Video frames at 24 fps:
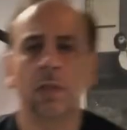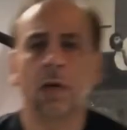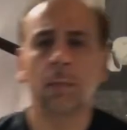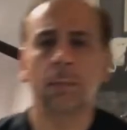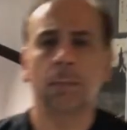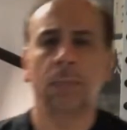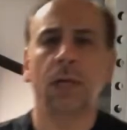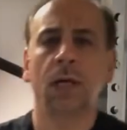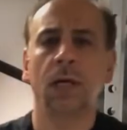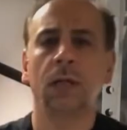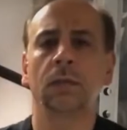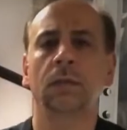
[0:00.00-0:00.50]
a
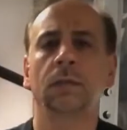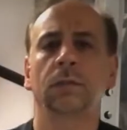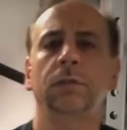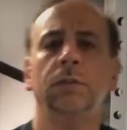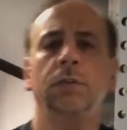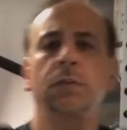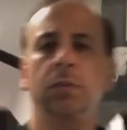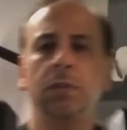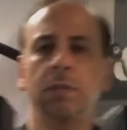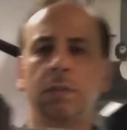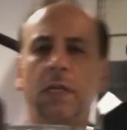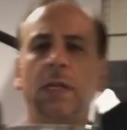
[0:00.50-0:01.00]
dumbbell,
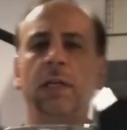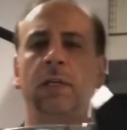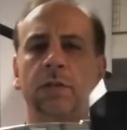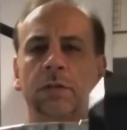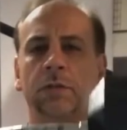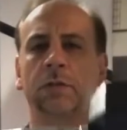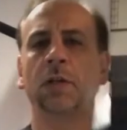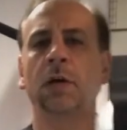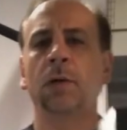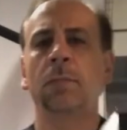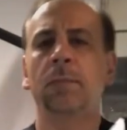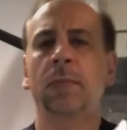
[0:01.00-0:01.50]
you can take
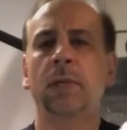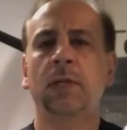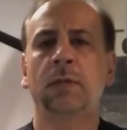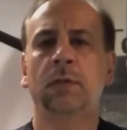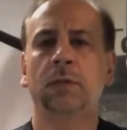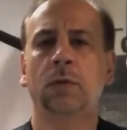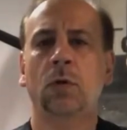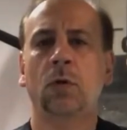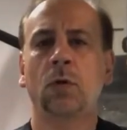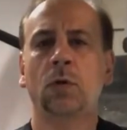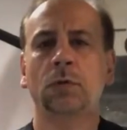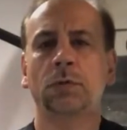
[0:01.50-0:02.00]
your dumbbell
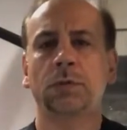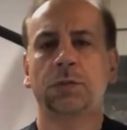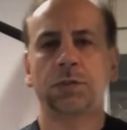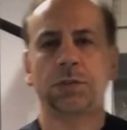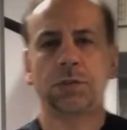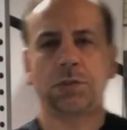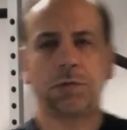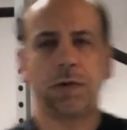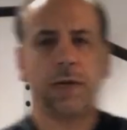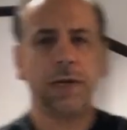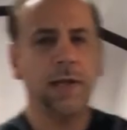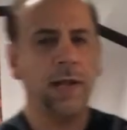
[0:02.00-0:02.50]
and hold it
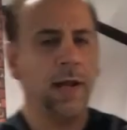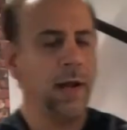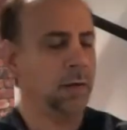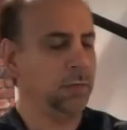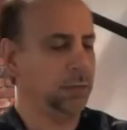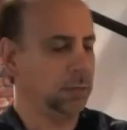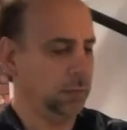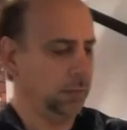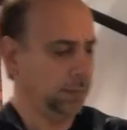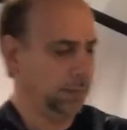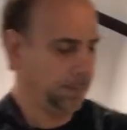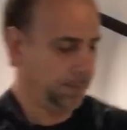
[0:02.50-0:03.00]
straight
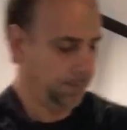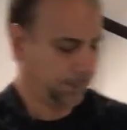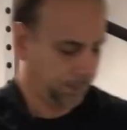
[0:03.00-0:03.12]
out.